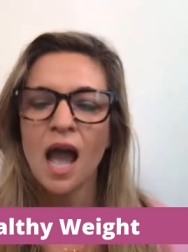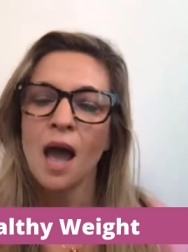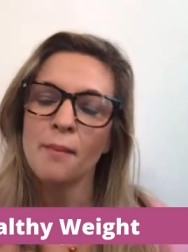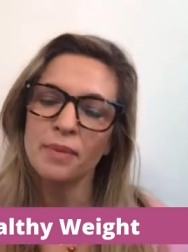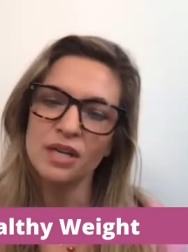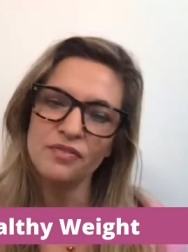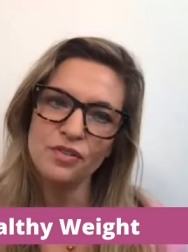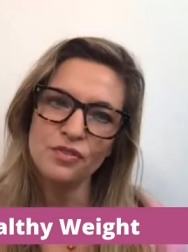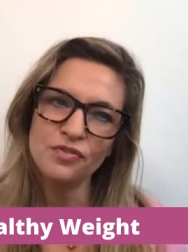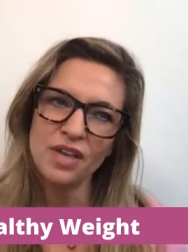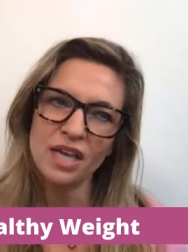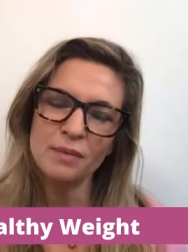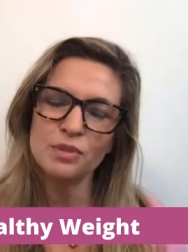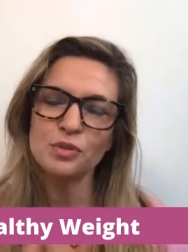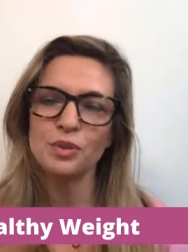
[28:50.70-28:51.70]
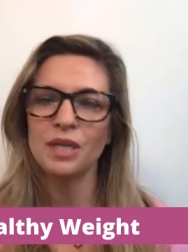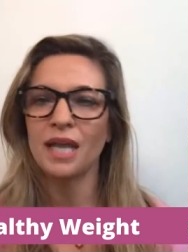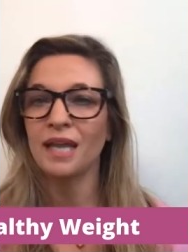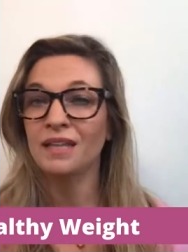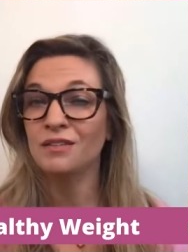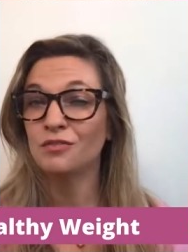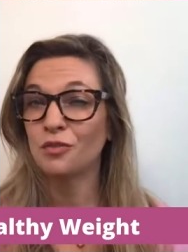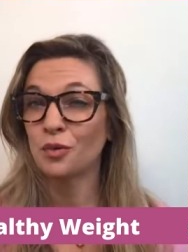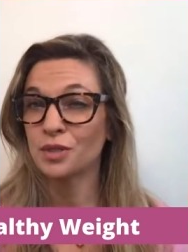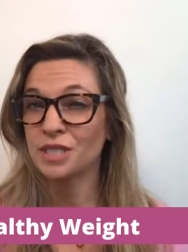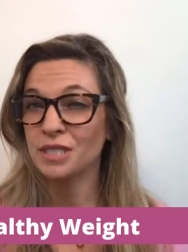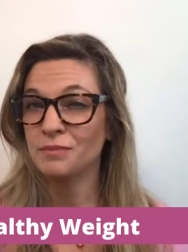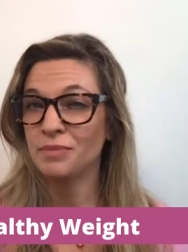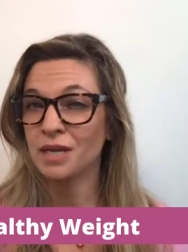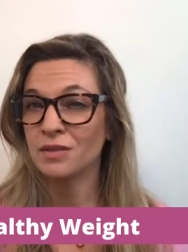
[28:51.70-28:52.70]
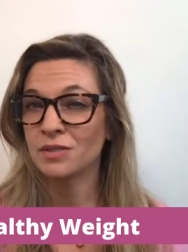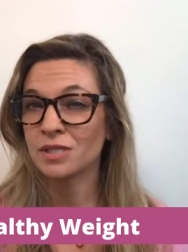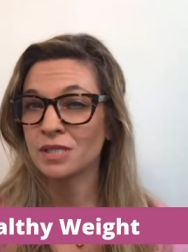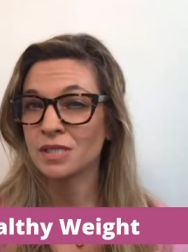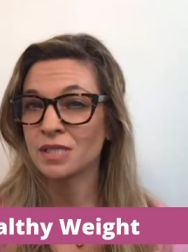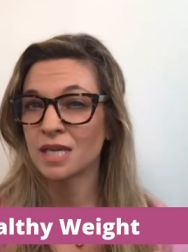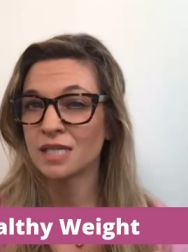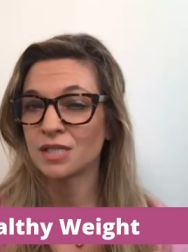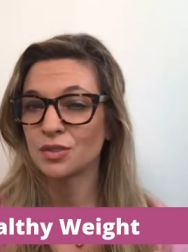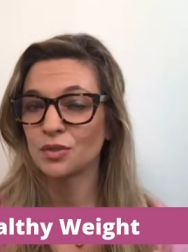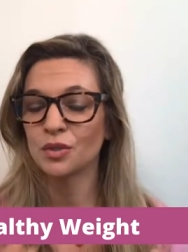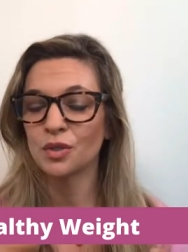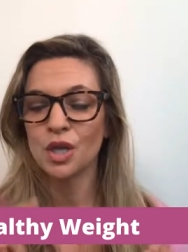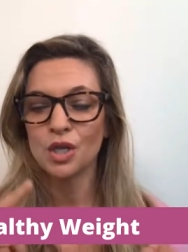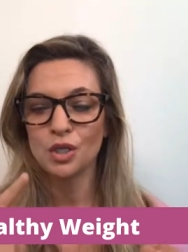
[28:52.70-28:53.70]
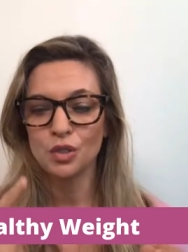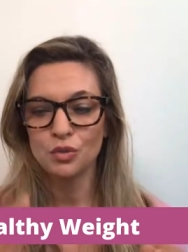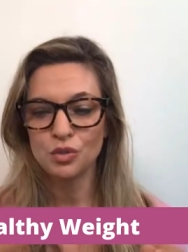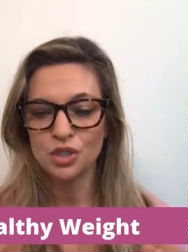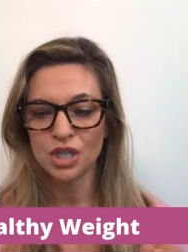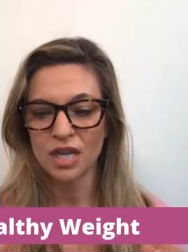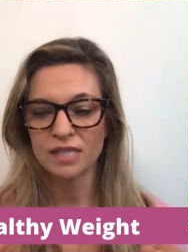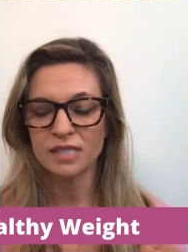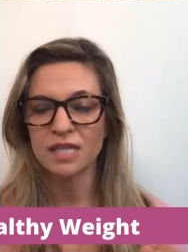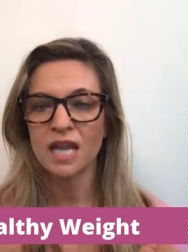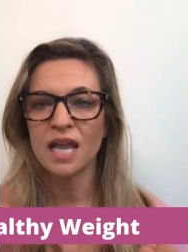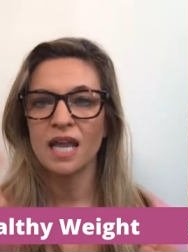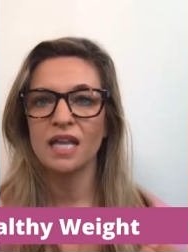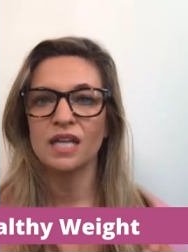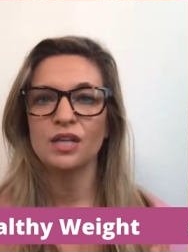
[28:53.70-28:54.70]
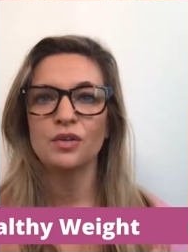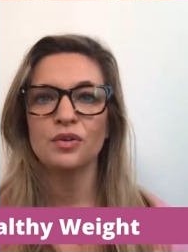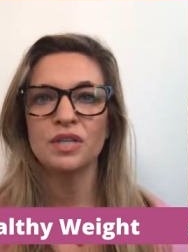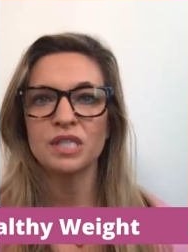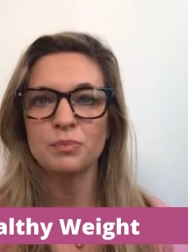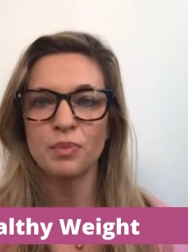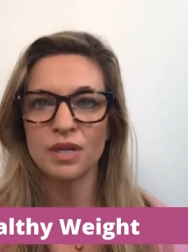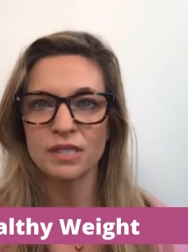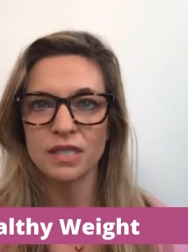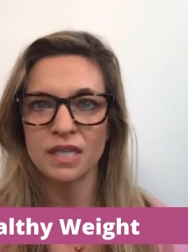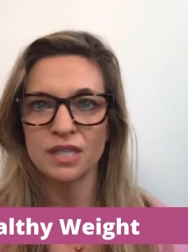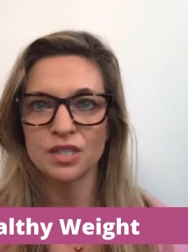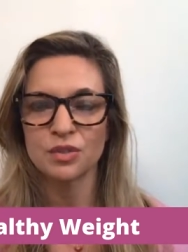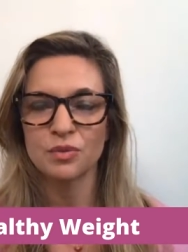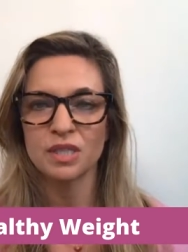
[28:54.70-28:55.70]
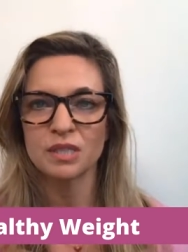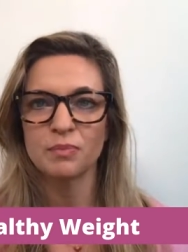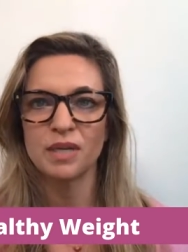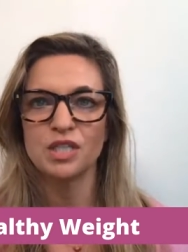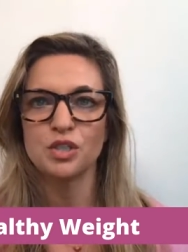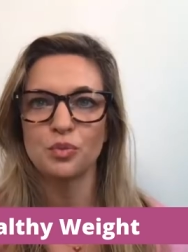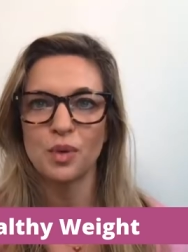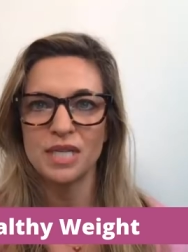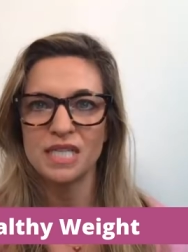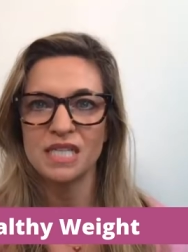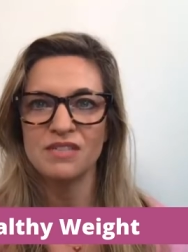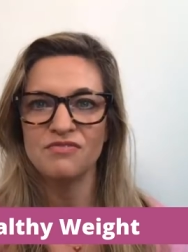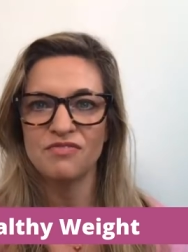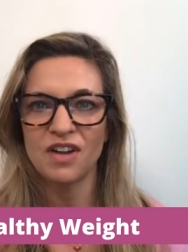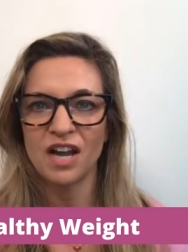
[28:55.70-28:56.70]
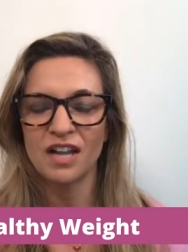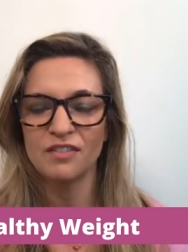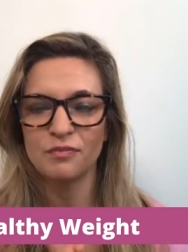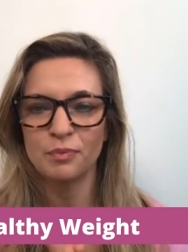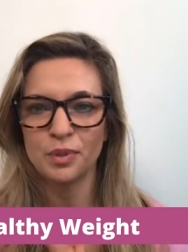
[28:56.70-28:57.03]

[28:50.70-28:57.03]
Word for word: But if you've gained between eight and 14 pounds since high school, you just increase breast cancer risk by 25%.